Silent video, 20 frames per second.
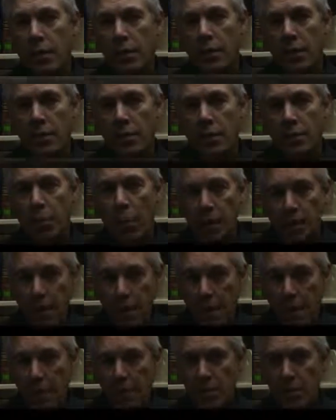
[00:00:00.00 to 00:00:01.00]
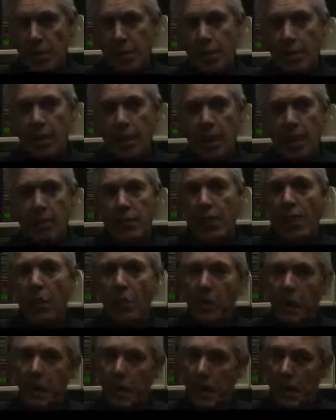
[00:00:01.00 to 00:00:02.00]
from the presentations that I've
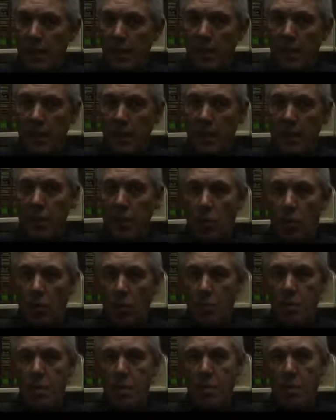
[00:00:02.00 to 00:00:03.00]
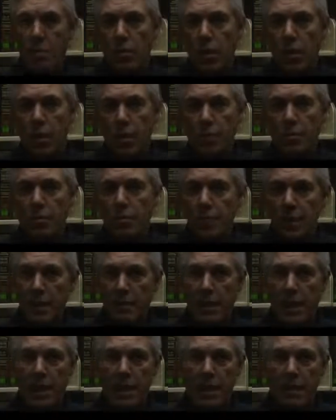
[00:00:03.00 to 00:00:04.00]
already given in the course, as well as
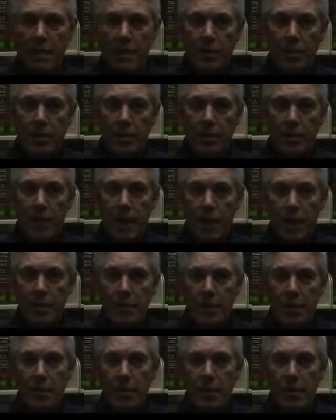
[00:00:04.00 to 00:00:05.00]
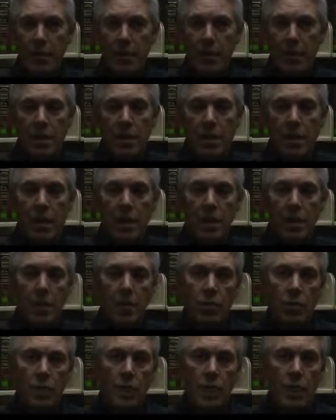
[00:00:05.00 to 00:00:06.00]
feedback on your assignments,
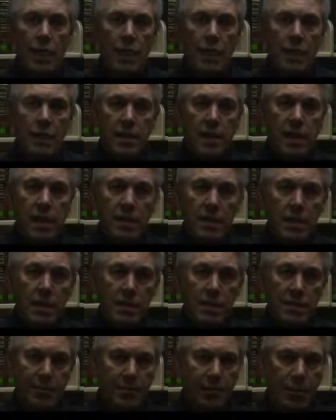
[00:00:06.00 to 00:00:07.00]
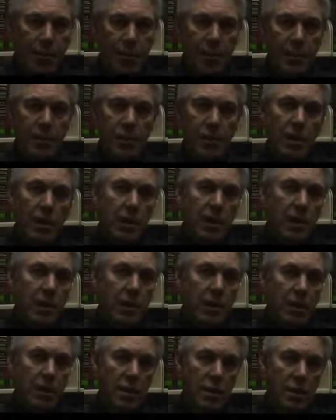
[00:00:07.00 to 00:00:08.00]
you realize that it's important to me
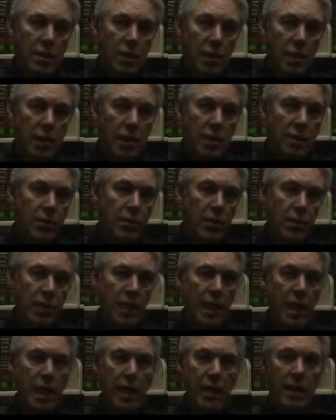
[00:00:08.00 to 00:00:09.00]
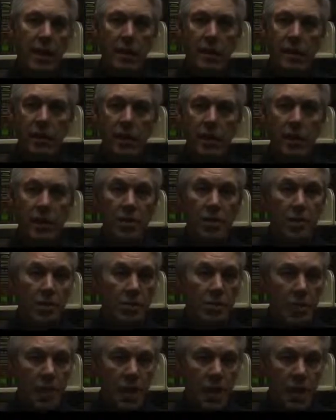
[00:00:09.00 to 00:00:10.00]
that you understand not only the
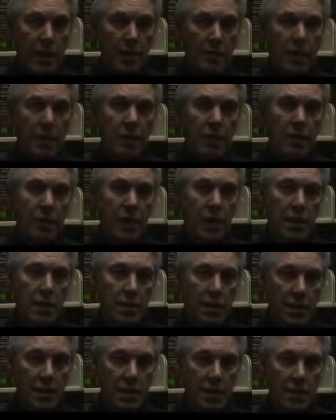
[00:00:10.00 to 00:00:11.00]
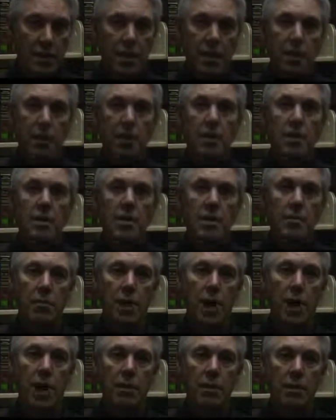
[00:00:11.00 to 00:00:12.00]
strengths of each of these theories and
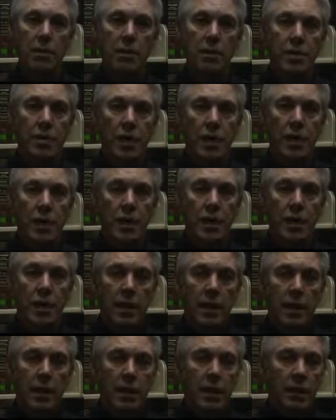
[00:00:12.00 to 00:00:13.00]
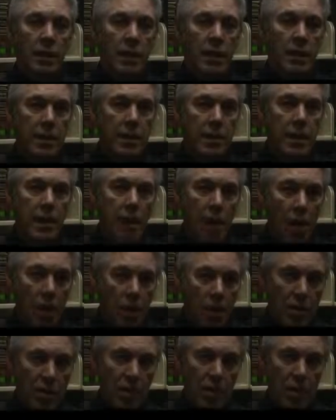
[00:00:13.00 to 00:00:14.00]
models, but
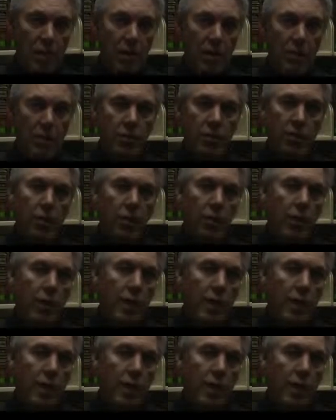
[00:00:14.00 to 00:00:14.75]
also the